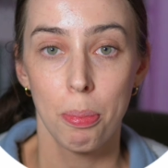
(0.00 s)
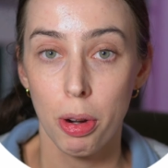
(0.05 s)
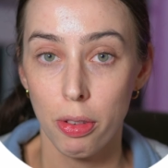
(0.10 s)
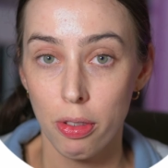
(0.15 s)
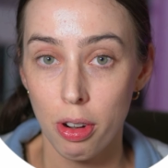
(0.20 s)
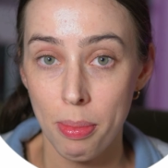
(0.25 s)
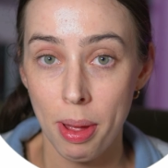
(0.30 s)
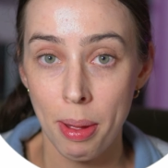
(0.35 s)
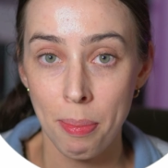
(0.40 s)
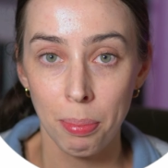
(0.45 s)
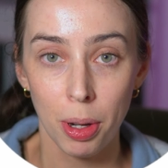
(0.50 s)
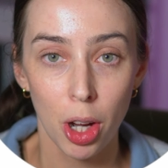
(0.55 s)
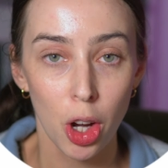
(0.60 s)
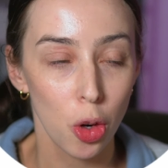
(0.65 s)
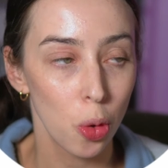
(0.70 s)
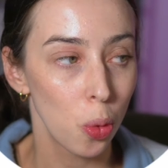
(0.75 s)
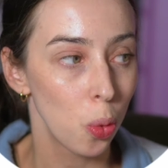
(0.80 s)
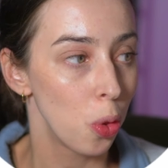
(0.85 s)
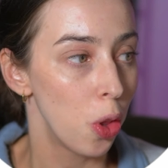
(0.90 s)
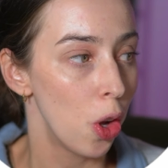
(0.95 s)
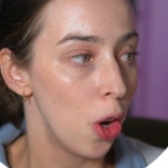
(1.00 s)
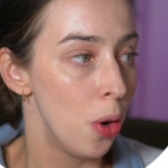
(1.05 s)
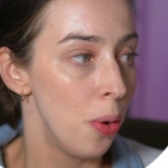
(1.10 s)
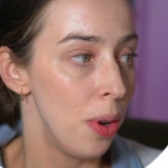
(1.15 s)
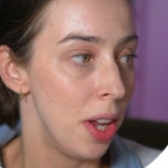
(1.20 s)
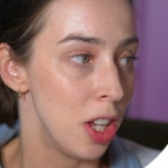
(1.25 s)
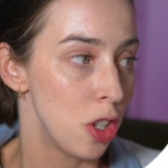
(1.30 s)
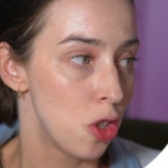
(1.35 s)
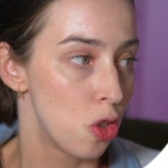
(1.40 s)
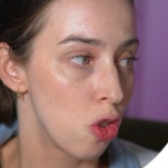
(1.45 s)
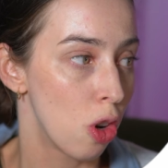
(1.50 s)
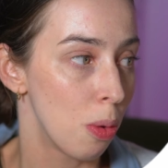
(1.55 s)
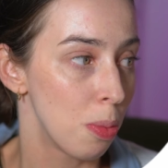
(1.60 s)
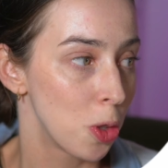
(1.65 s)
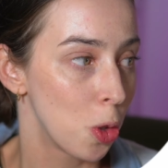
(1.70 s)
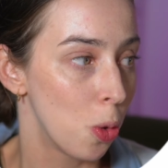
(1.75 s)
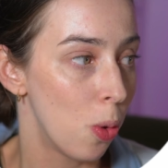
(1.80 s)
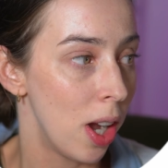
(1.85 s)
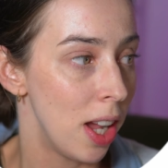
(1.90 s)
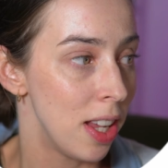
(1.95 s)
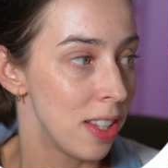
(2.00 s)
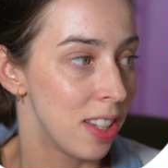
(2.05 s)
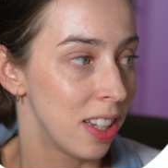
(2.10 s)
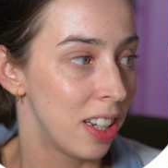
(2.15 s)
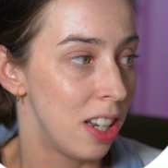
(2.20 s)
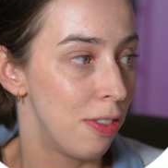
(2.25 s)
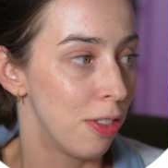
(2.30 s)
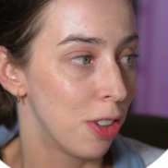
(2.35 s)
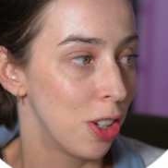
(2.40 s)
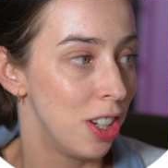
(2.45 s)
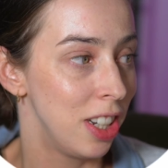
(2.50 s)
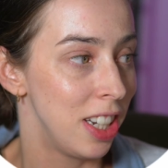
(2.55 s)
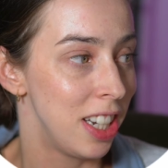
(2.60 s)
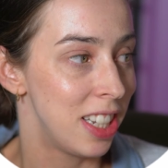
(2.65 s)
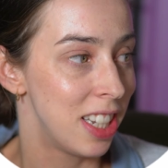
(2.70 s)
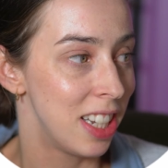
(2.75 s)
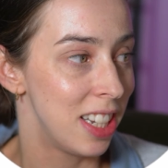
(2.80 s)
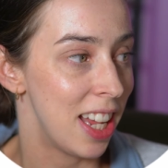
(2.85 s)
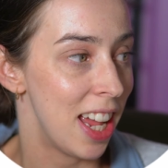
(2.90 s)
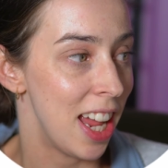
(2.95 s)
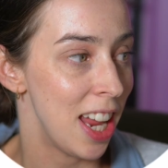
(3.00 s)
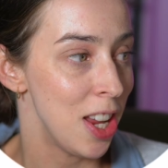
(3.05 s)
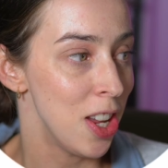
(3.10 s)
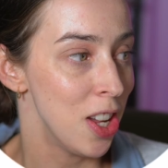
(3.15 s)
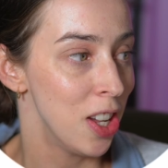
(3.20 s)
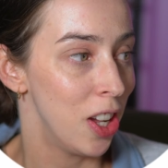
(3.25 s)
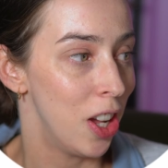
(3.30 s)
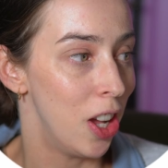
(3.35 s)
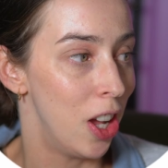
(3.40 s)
But remember, although it's dropped quite significantly today,